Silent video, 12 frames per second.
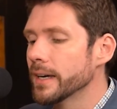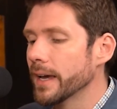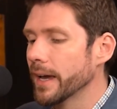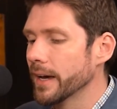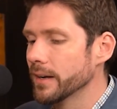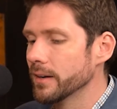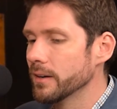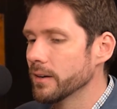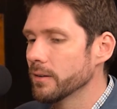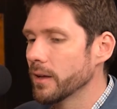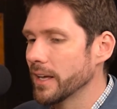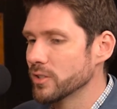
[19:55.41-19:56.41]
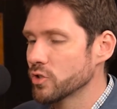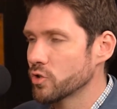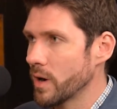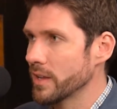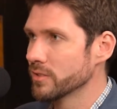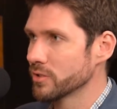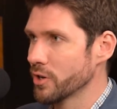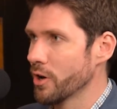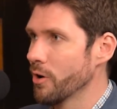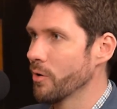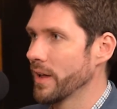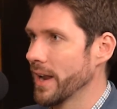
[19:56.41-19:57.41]
And as trends
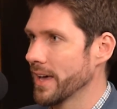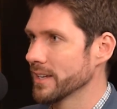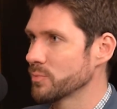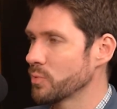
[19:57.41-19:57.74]
go and as